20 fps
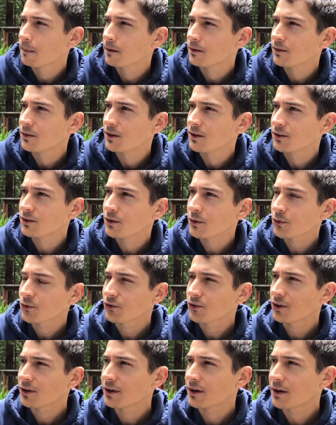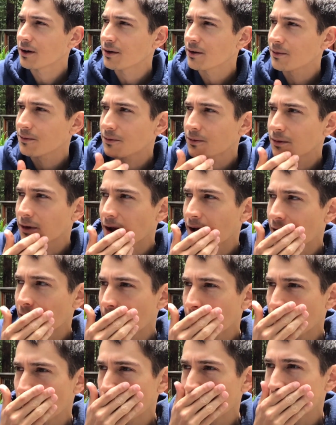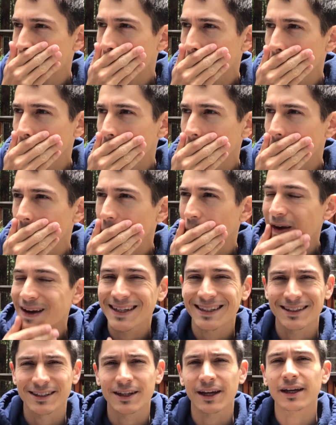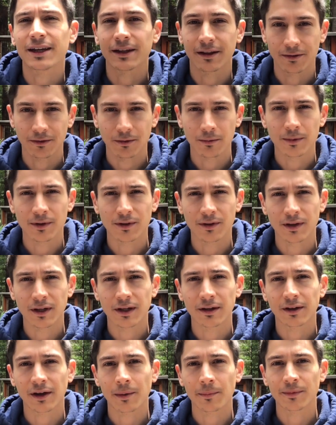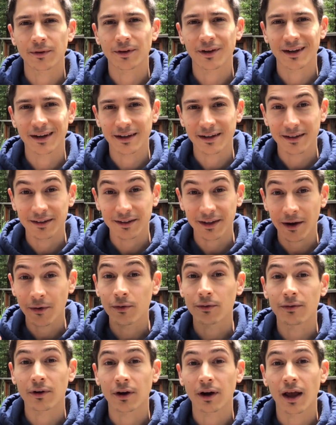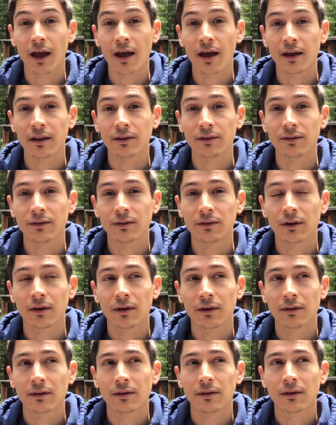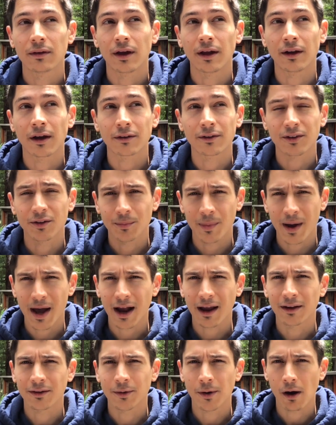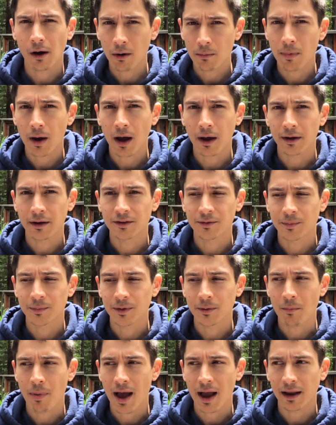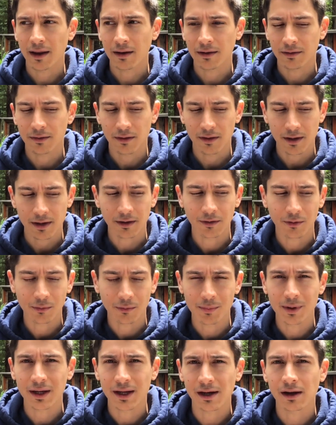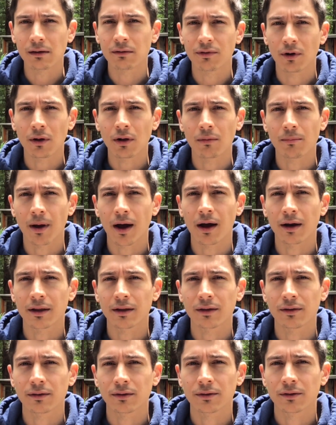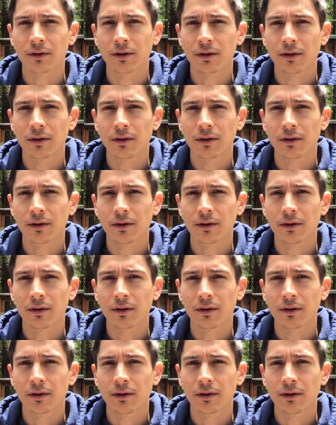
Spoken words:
This notion of panpsychism is an attempt to get us out of our heads, and not just back into our bodies, but back into the interbeing of all bodies.